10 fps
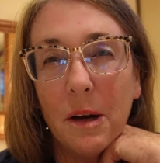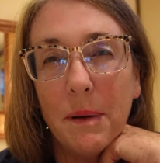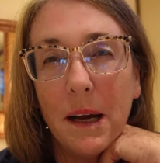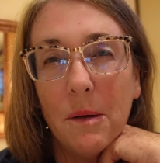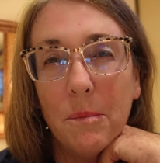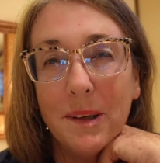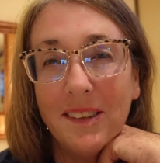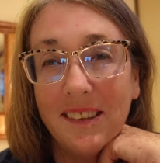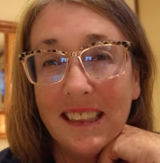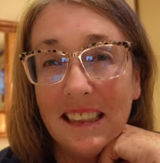about
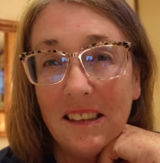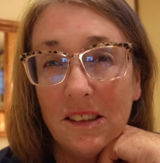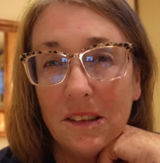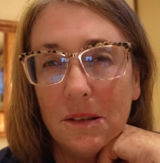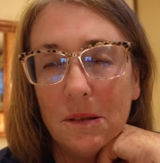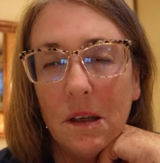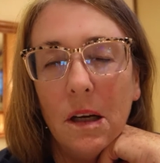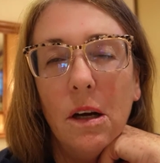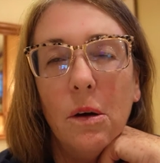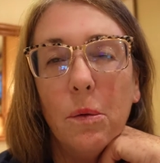but didn't do
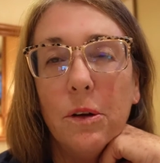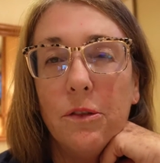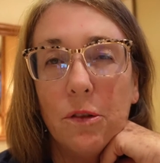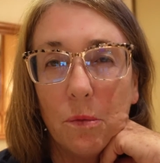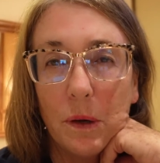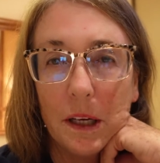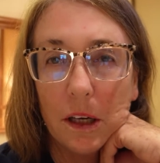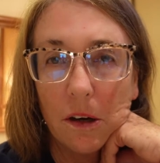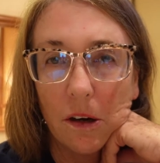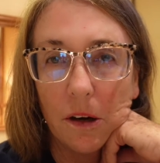was to rent a
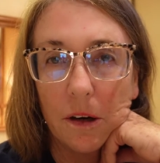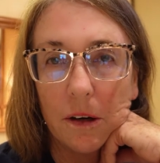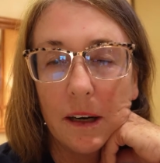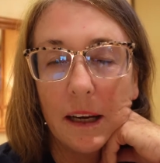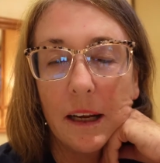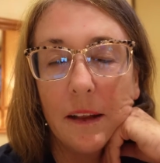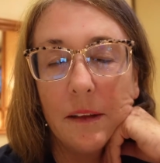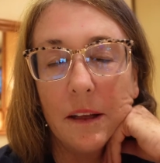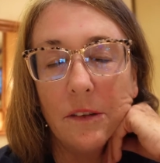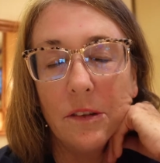car and
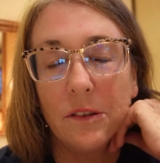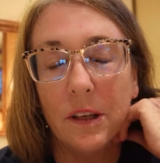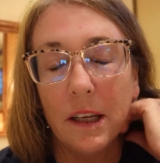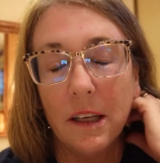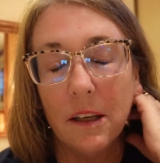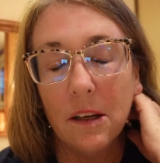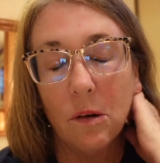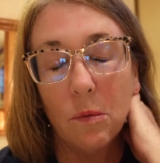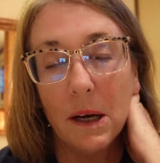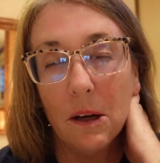then to take it
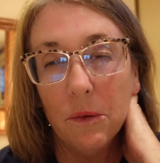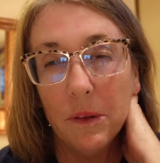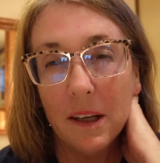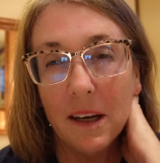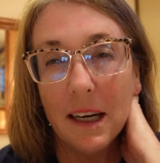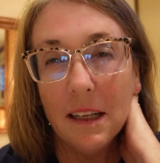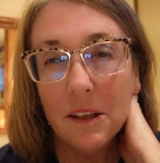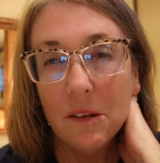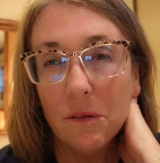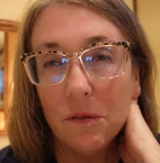around the
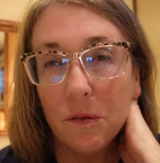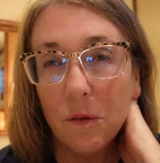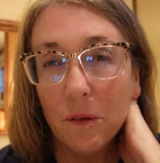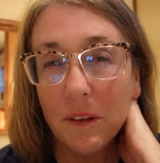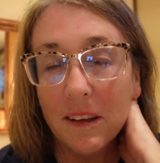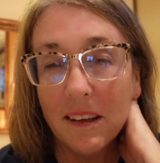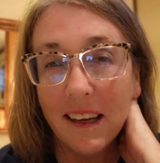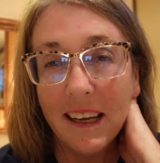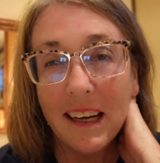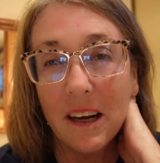island for the
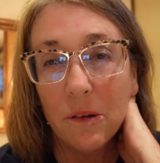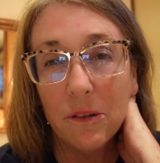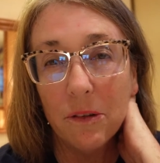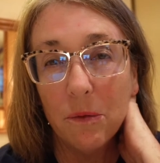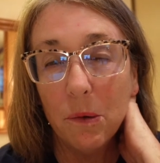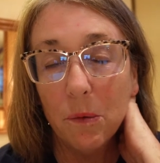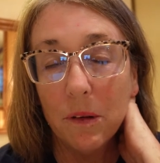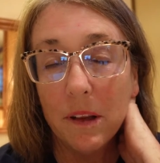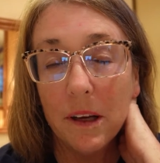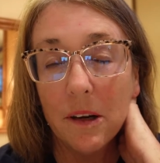8 hours that we
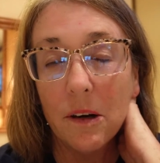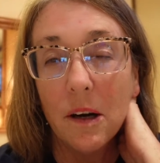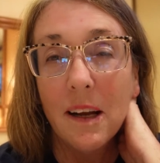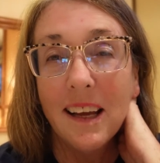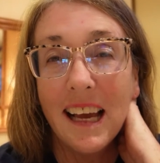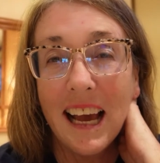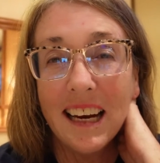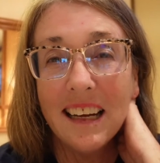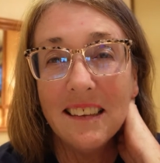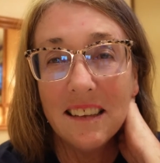were there.
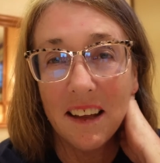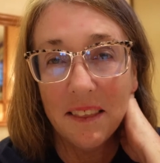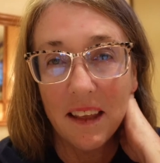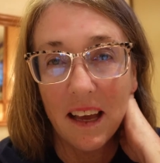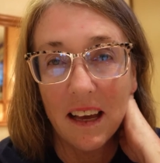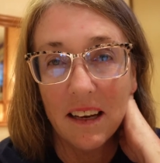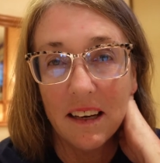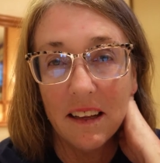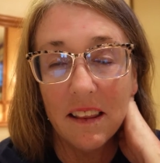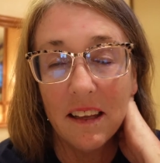Had I done that,
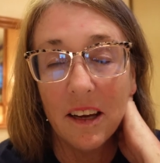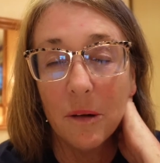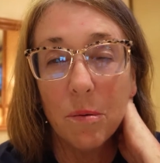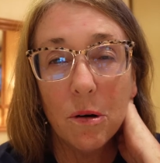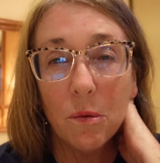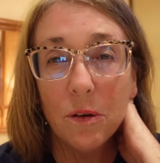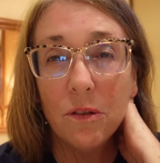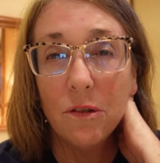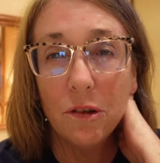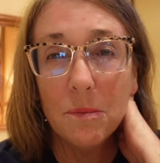the airport
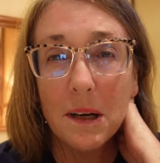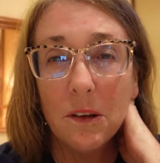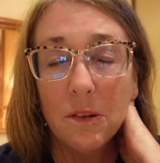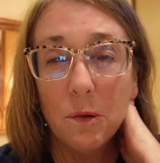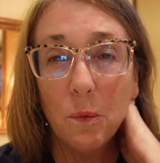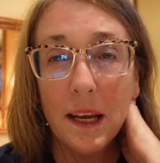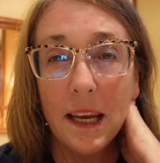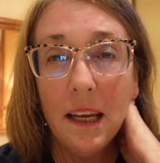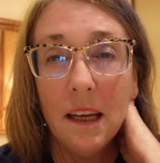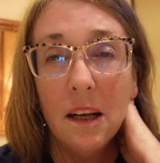was 2 miles
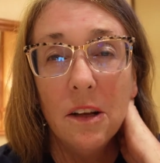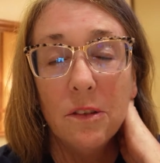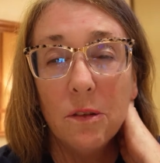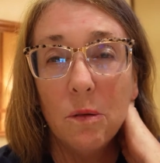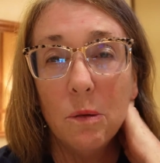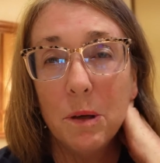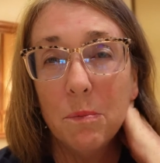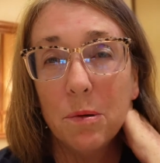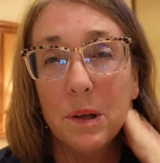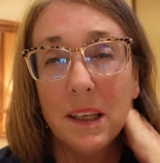away, so it would be
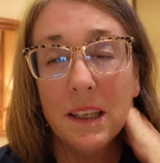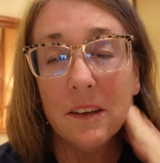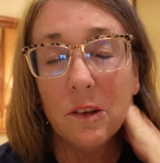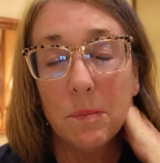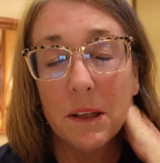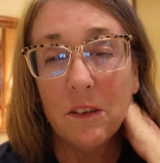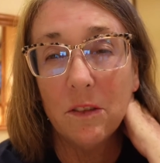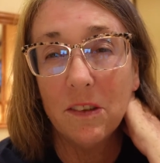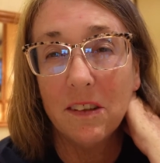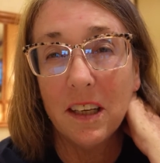pretty
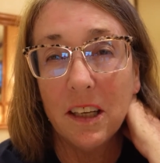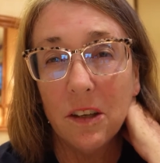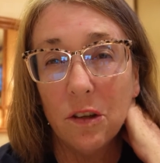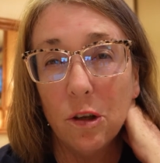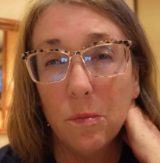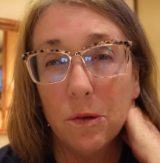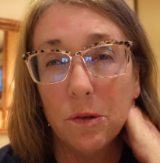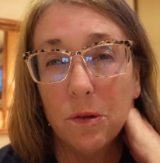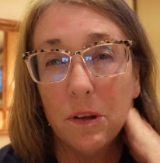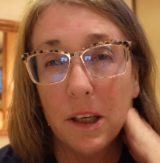inexpensive to take an Uber
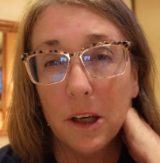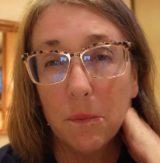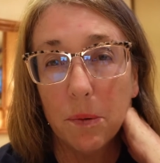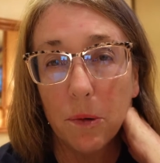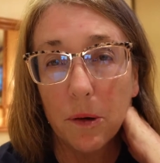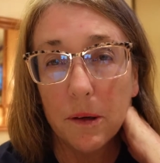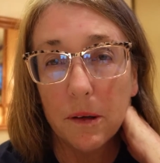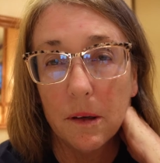to the airport,